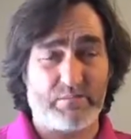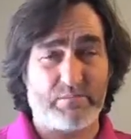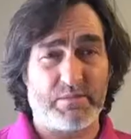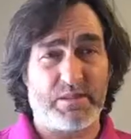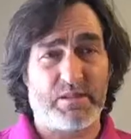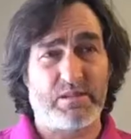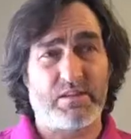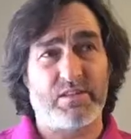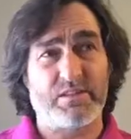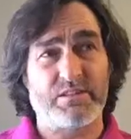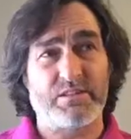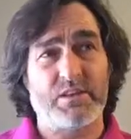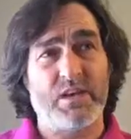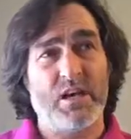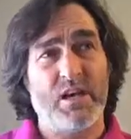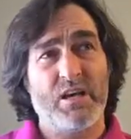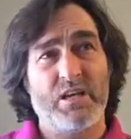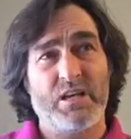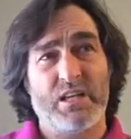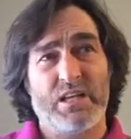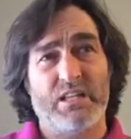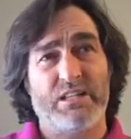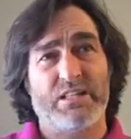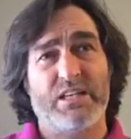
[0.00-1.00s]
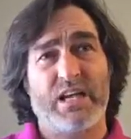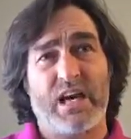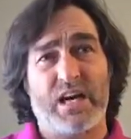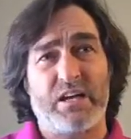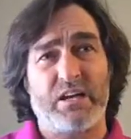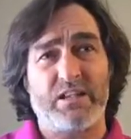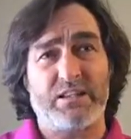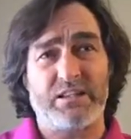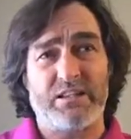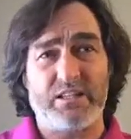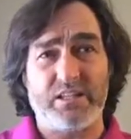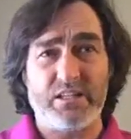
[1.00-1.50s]
because it
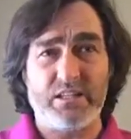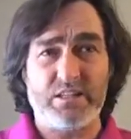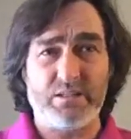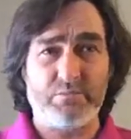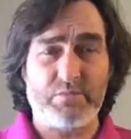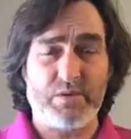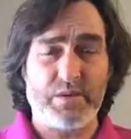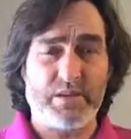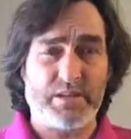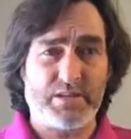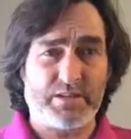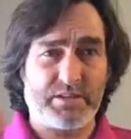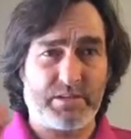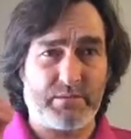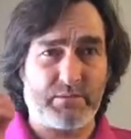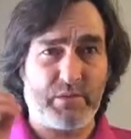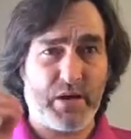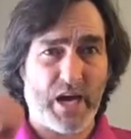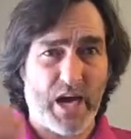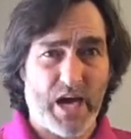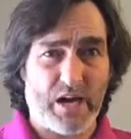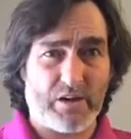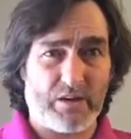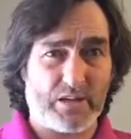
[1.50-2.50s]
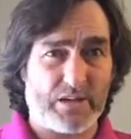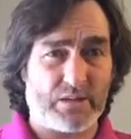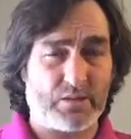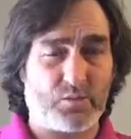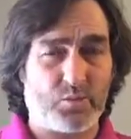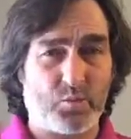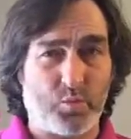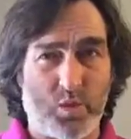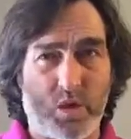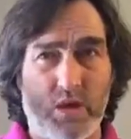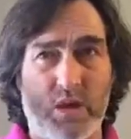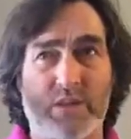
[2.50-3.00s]
guarantees me that the parent
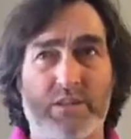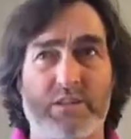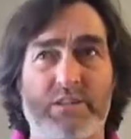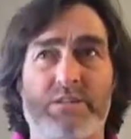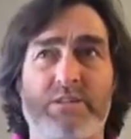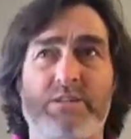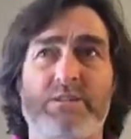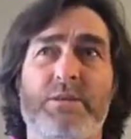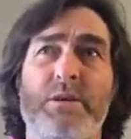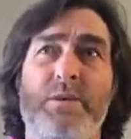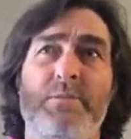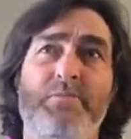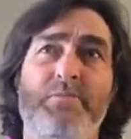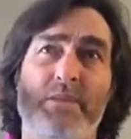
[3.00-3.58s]
wants